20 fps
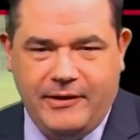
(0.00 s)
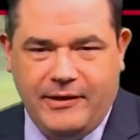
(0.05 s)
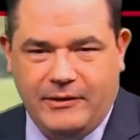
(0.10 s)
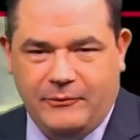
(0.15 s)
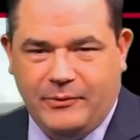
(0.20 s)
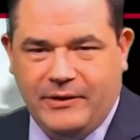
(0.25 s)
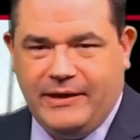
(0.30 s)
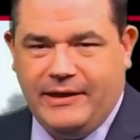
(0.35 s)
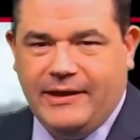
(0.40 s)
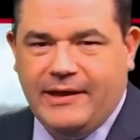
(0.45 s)
And
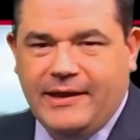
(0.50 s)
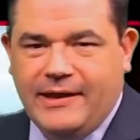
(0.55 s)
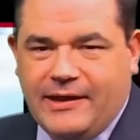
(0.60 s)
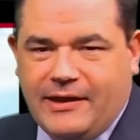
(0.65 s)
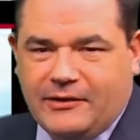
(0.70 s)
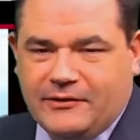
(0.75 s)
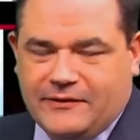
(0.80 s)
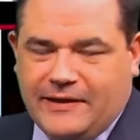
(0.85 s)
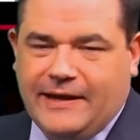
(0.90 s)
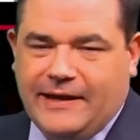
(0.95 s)
we
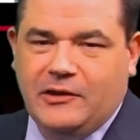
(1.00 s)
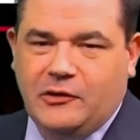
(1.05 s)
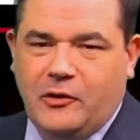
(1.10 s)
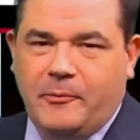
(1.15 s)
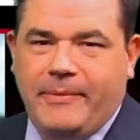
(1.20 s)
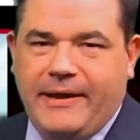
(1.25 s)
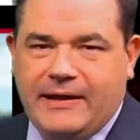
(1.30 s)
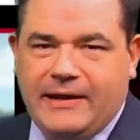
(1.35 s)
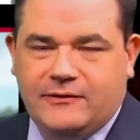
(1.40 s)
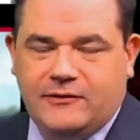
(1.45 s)
taking a look
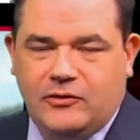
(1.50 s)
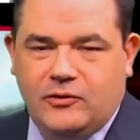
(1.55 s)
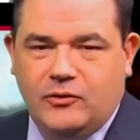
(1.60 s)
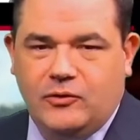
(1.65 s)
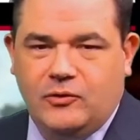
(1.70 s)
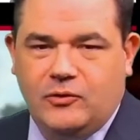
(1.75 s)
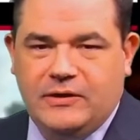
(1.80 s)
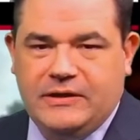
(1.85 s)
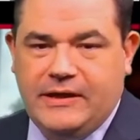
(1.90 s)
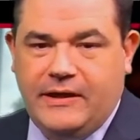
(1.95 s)
back
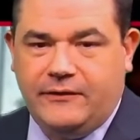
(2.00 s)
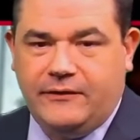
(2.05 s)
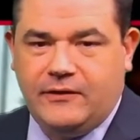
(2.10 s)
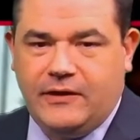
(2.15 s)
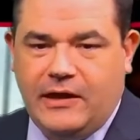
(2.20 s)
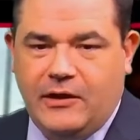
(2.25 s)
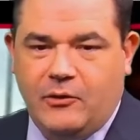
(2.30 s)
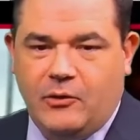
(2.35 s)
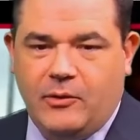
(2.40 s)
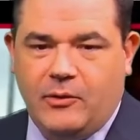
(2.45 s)
to
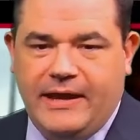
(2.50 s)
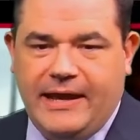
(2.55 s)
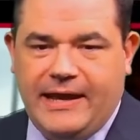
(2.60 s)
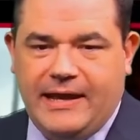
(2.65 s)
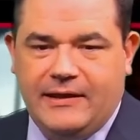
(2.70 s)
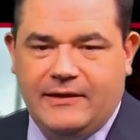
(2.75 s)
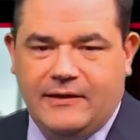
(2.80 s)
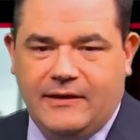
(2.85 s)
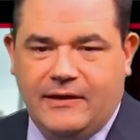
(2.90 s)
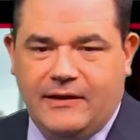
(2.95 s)
yesterday where we
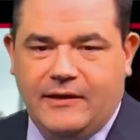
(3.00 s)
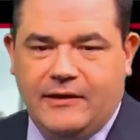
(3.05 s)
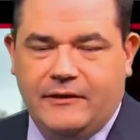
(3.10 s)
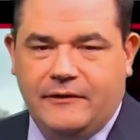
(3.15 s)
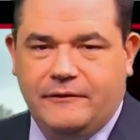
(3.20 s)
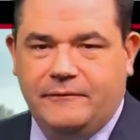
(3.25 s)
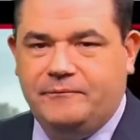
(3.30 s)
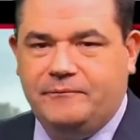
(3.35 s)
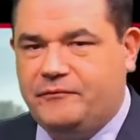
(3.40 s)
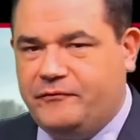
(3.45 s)
had
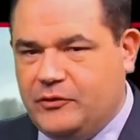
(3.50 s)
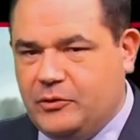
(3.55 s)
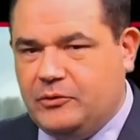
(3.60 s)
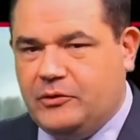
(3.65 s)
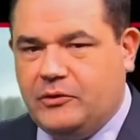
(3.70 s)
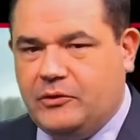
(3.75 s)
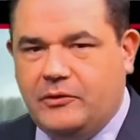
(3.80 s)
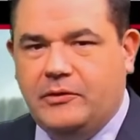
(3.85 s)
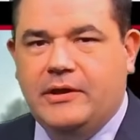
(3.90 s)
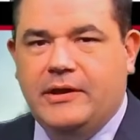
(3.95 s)
a few
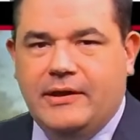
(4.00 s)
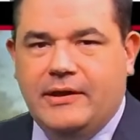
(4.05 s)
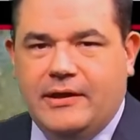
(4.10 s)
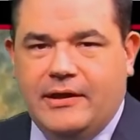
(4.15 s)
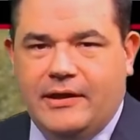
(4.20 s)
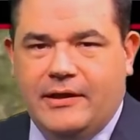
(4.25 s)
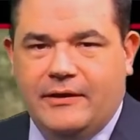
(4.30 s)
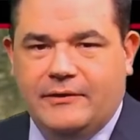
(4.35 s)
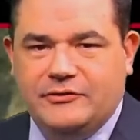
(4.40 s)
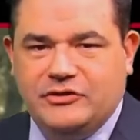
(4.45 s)
little
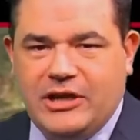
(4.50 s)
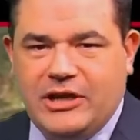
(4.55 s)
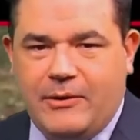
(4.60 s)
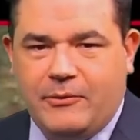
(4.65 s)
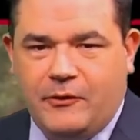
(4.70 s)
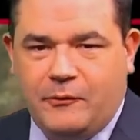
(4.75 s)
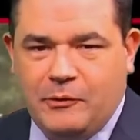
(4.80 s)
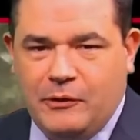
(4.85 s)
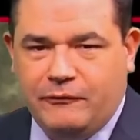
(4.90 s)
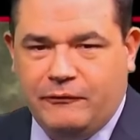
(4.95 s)

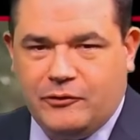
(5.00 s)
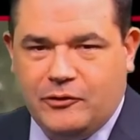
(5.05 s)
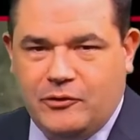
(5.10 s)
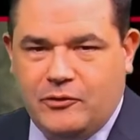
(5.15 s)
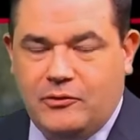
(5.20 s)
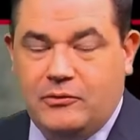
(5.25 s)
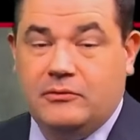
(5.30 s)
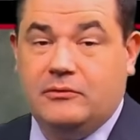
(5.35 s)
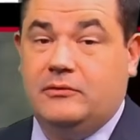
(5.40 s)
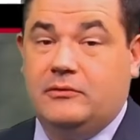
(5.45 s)
showers move
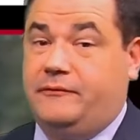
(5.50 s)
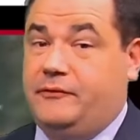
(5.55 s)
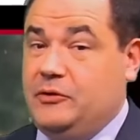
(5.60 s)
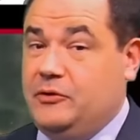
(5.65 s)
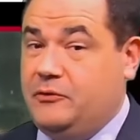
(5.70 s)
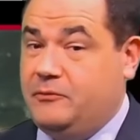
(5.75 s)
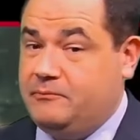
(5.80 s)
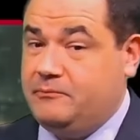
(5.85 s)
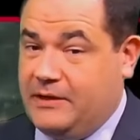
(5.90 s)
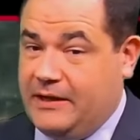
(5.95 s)
through, a
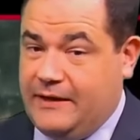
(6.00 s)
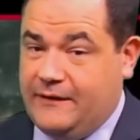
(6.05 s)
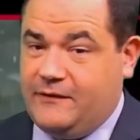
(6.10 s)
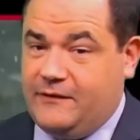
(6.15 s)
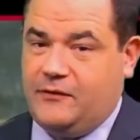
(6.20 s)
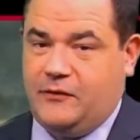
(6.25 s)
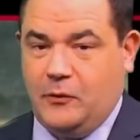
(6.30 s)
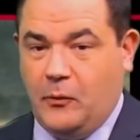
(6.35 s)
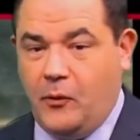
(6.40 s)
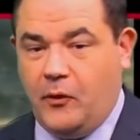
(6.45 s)
few,
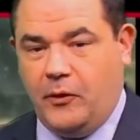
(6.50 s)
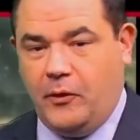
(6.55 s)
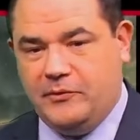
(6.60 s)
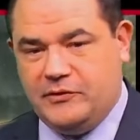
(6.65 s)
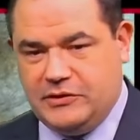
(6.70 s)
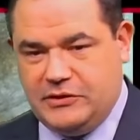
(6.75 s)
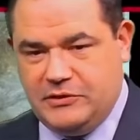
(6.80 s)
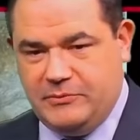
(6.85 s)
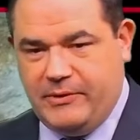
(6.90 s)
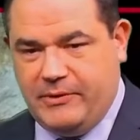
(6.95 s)
storms,
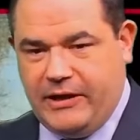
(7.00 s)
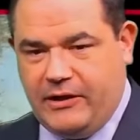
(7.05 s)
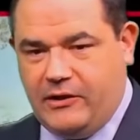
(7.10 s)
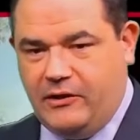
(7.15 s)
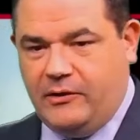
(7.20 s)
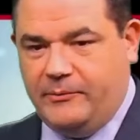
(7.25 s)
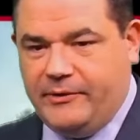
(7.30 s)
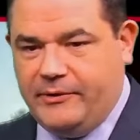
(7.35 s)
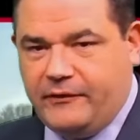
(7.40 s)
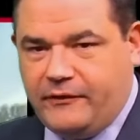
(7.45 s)
as you might call
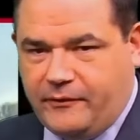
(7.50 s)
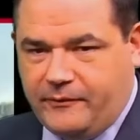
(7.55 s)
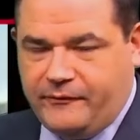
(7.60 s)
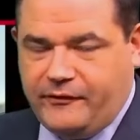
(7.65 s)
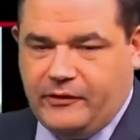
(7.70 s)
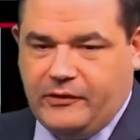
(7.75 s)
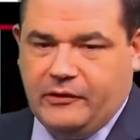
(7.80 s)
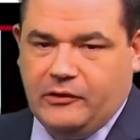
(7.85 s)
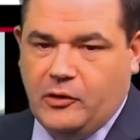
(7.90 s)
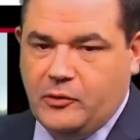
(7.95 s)
them there, some
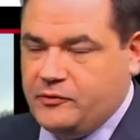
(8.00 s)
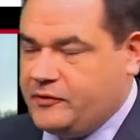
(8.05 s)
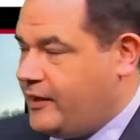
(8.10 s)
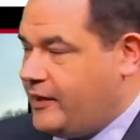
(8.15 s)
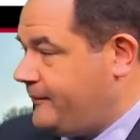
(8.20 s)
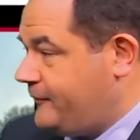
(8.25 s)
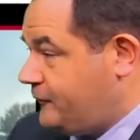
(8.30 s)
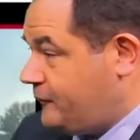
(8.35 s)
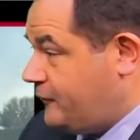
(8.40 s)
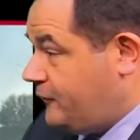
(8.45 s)
fairly
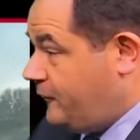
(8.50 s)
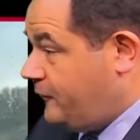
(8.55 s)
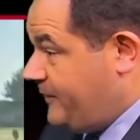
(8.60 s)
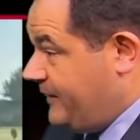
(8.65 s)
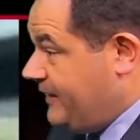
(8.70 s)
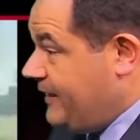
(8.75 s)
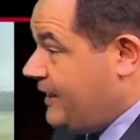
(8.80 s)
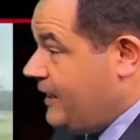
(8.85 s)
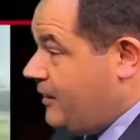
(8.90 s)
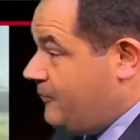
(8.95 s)
low-top storms,
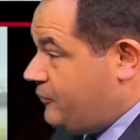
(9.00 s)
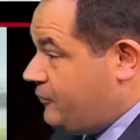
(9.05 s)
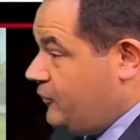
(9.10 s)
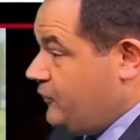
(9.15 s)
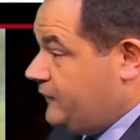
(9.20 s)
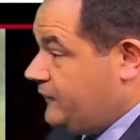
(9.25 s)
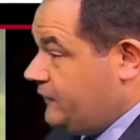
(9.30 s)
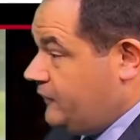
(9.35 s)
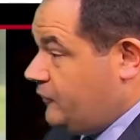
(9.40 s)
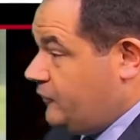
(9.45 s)
but
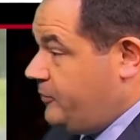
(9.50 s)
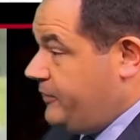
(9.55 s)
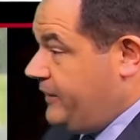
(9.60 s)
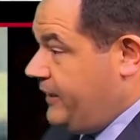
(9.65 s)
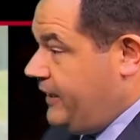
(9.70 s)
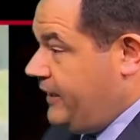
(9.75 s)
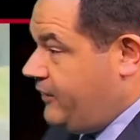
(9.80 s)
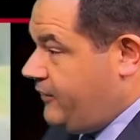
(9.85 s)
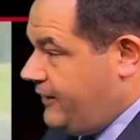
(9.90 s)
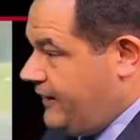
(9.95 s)
produced a little bit of
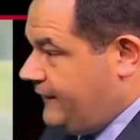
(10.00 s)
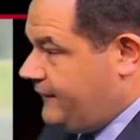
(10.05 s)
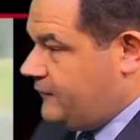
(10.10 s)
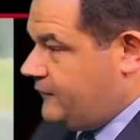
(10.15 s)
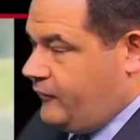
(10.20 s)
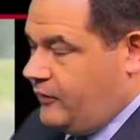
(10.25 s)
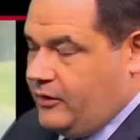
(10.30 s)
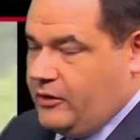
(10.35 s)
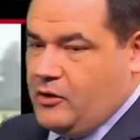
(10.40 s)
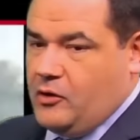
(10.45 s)
hail. Had some
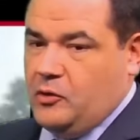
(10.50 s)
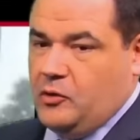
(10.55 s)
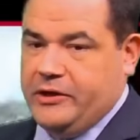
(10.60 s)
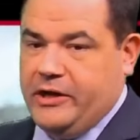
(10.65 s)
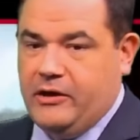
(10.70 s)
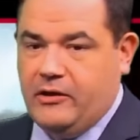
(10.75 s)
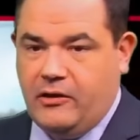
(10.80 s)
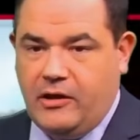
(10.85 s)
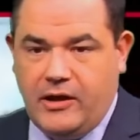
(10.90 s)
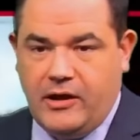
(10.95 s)
very cold
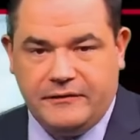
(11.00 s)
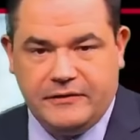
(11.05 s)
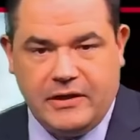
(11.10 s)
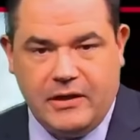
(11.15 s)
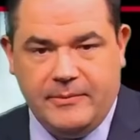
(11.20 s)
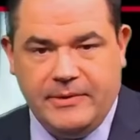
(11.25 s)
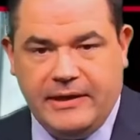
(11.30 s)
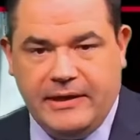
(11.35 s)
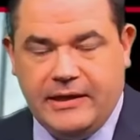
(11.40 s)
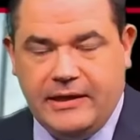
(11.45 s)
air aloft
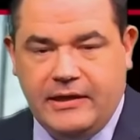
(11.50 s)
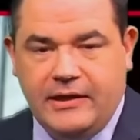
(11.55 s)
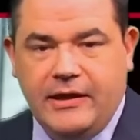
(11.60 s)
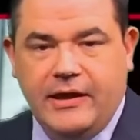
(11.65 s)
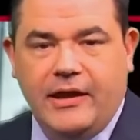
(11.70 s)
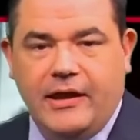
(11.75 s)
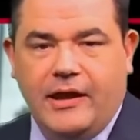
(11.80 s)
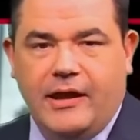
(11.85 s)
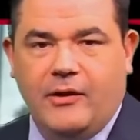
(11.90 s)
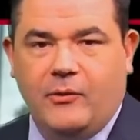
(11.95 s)
coming in
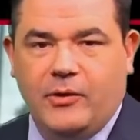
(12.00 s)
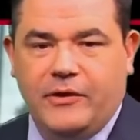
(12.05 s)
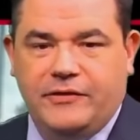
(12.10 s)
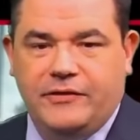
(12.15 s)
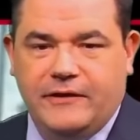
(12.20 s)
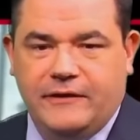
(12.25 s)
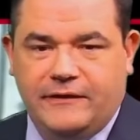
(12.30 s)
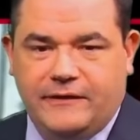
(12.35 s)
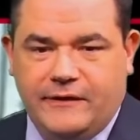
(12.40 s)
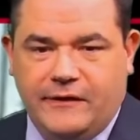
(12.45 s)
with
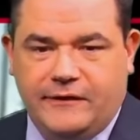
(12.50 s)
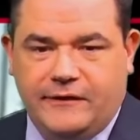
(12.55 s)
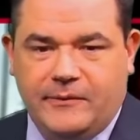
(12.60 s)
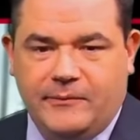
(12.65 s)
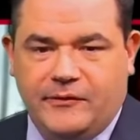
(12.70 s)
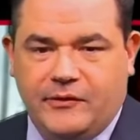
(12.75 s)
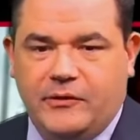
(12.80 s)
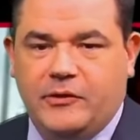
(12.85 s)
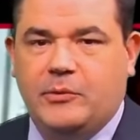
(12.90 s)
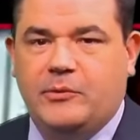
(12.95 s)
this system,
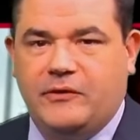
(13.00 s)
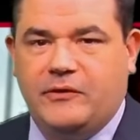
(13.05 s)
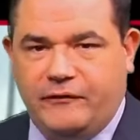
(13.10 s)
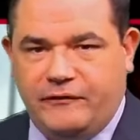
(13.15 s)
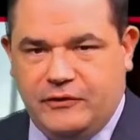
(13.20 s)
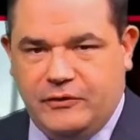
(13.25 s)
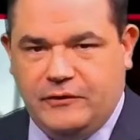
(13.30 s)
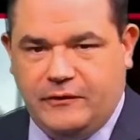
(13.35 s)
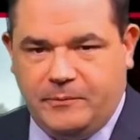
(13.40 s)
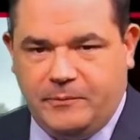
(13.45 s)
so there was a
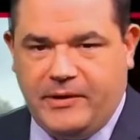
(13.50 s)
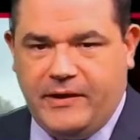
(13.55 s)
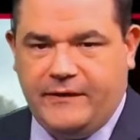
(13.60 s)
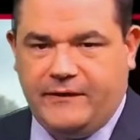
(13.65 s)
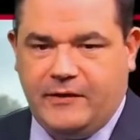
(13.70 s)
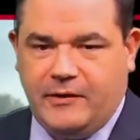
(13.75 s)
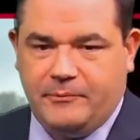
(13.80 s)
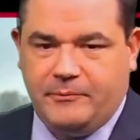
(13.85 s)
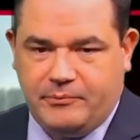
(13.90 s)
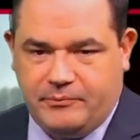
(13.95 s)
few
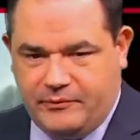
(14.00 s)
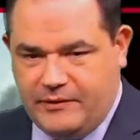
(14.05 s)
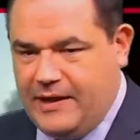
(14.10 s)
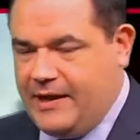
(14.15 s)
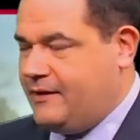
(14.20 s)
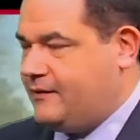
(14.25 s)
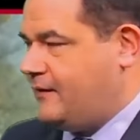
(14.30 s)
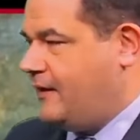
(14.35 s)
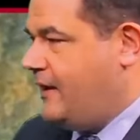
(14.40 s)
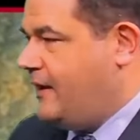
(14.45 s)
spots
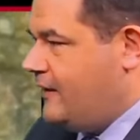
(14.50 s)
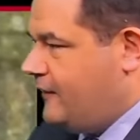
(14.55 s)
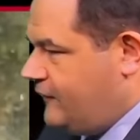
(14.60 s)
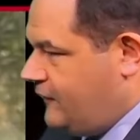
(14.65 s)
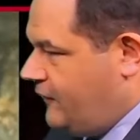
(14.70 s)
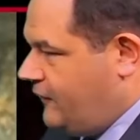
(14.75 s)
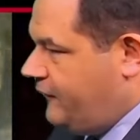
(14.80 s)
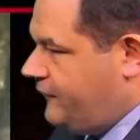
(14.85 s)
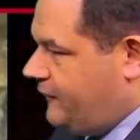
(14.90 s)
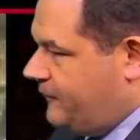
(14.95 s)
that
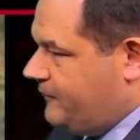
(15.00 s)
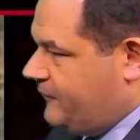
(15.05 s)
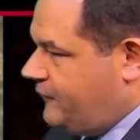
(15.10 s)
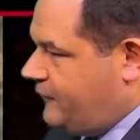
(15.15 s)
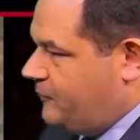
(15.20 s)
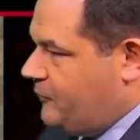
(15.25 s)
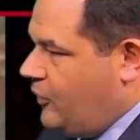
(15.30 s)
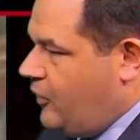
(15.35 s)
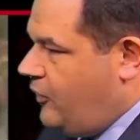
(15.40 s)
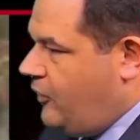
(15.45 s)
saw some
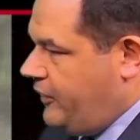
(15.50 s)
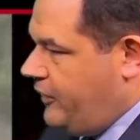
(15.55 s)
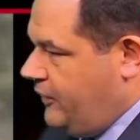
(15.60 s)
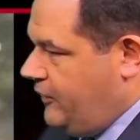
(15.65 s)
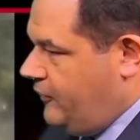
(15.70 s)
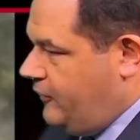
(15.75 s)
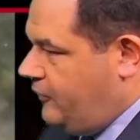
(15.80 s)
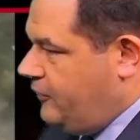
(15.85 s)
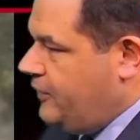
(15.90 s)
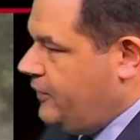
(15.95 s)
small
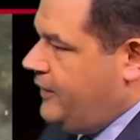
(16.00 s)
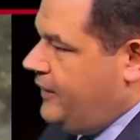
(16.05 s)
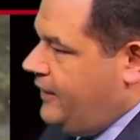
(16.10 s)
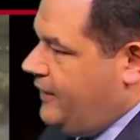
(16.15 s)
hail.